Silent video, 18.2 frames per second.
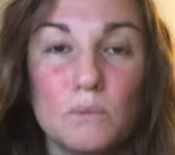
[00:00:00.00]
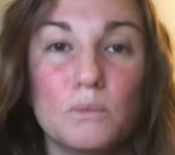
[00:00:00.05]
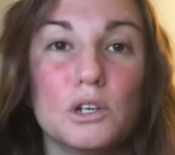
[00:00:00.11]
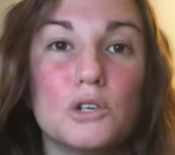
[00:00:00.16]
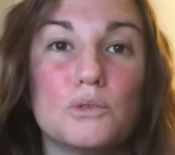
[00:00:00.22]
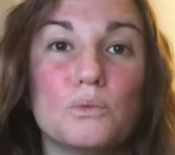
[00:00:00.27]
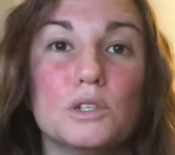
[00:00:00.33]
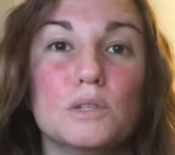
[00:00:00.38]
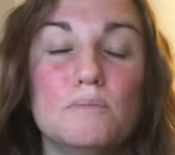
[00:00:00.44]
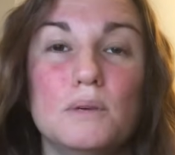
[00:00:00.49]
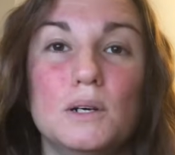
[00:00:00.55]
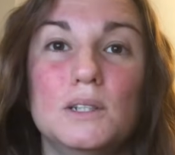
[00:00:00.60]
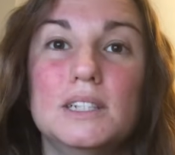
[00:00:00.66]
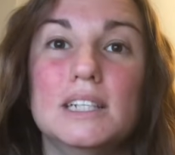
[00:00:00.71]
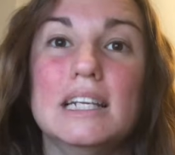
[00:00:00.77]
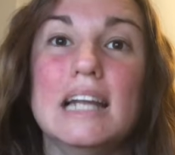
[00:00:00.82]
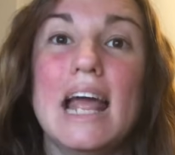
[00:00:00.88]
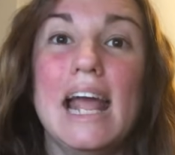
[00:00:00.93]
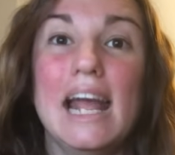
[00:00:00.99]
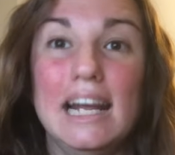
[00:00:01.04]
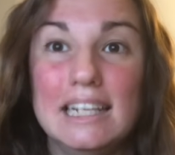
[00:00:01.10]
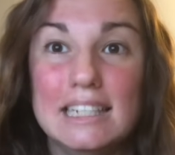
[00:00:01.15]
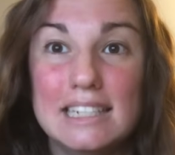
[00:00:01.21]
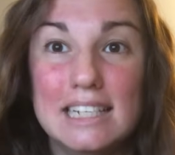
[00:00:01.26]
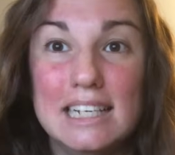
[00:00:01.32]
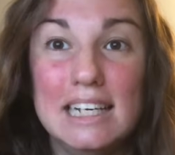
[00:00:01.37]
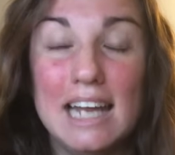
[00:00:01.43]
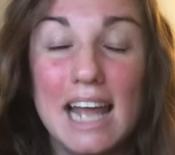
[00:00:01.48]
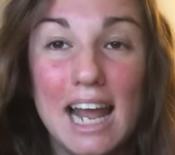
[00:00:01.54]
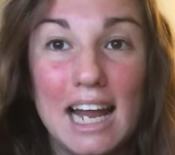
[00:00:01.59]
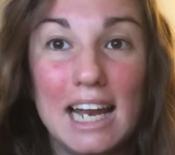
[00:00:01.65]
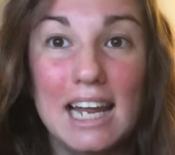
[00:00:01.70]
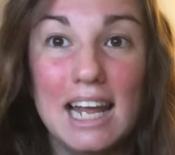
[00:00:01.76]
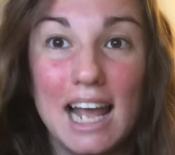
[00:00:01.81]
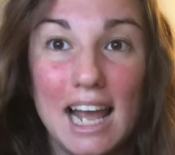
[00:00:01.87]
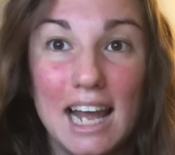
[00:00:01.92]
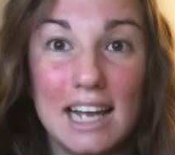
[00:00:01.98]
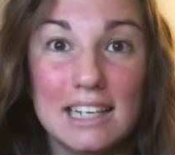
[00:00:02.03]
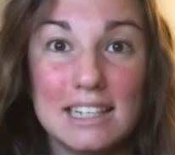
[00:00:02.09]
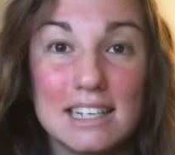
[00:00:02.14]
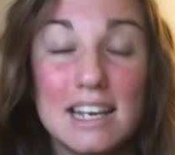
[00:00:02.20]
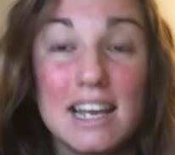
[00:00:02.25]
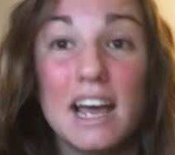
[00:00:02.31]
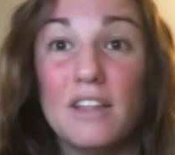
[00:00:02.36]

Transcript: which was built in 1888,